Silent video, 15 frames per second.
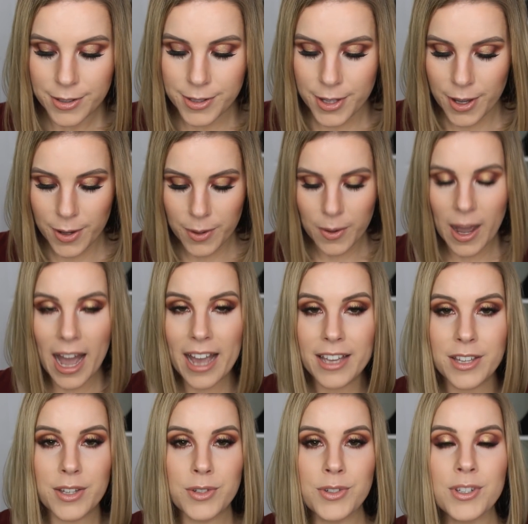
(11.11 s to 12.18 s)
So I
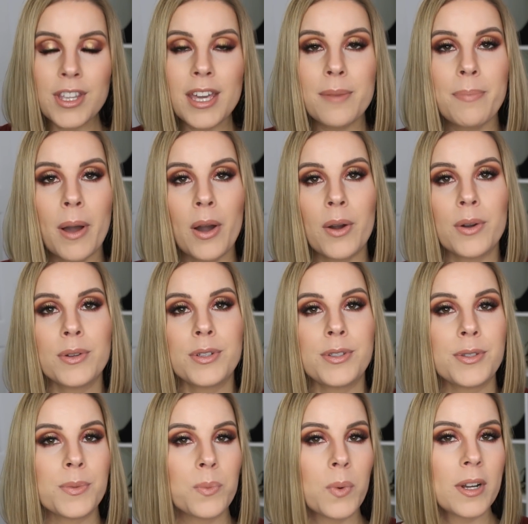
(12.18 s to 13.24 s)
usually
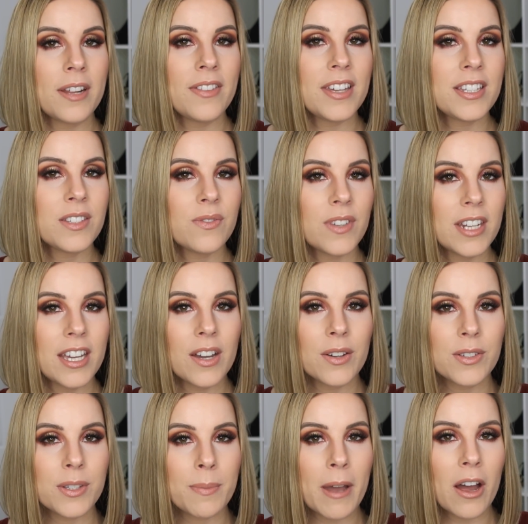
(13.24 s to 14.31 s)
post one of these
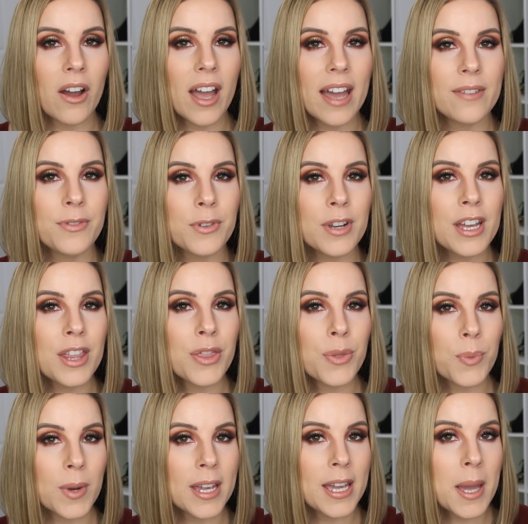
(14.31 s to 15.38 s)
videos about every
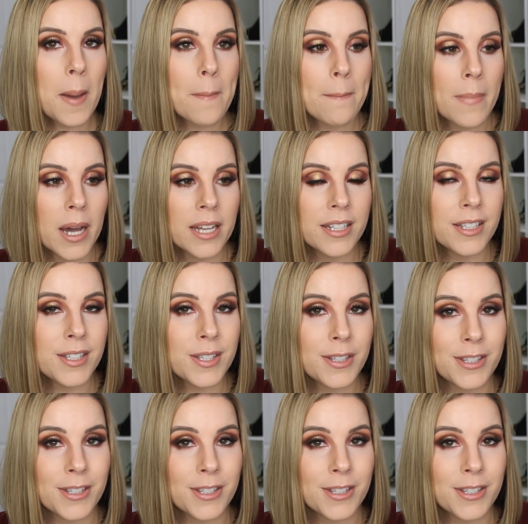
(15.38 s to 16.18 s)
three months.